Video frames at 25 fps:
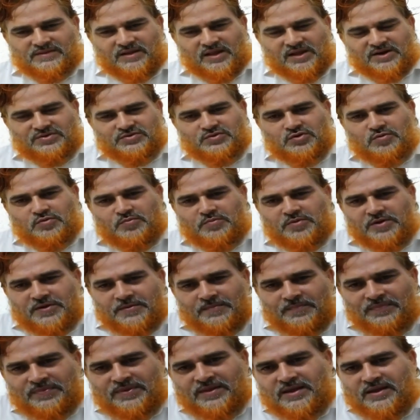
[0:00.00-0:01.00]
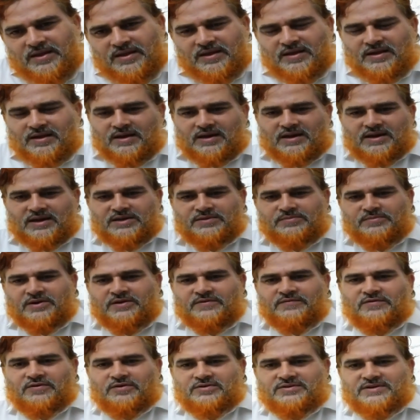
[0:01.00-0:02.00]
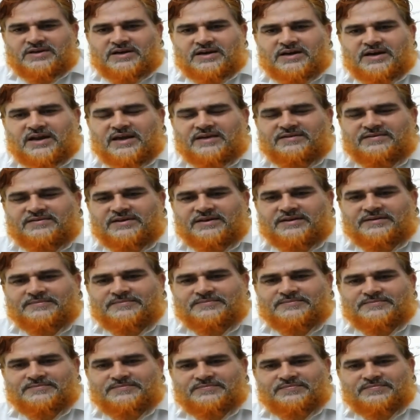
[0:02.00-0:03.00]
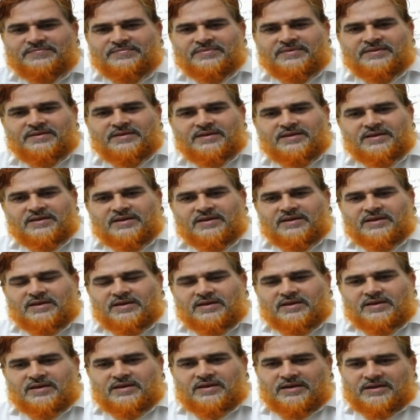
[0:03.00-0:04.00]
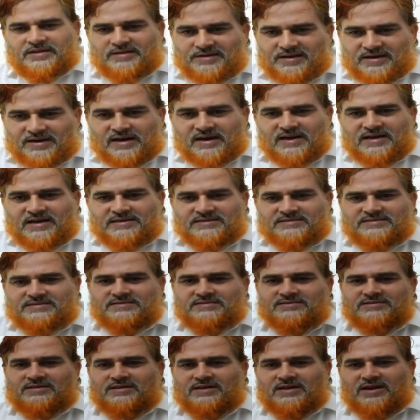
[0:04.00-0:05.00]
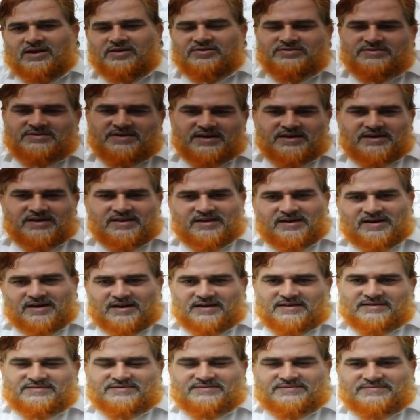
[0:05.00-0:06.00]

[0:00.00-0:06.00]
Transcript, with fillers: There should be arrangement for sanitizing in the class, outside the class,